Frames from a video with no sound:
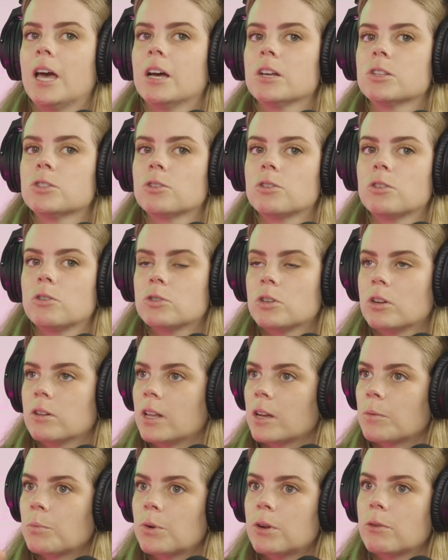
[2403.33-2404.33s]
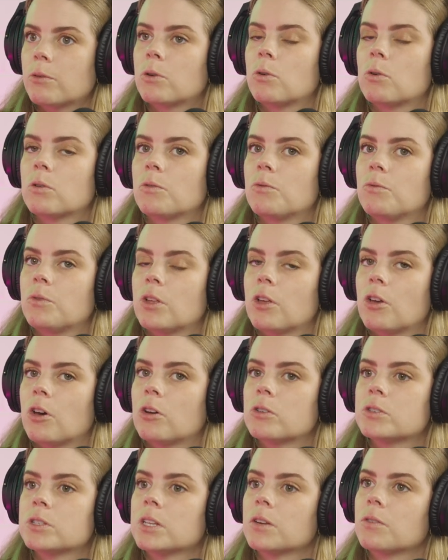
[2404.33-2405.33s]
So those are like pre-recorded
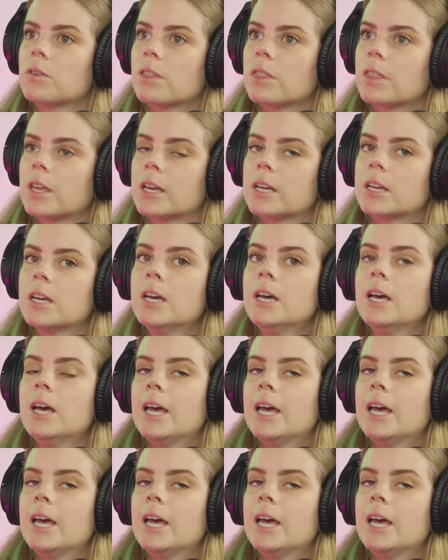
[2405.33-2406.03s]
videos and everything.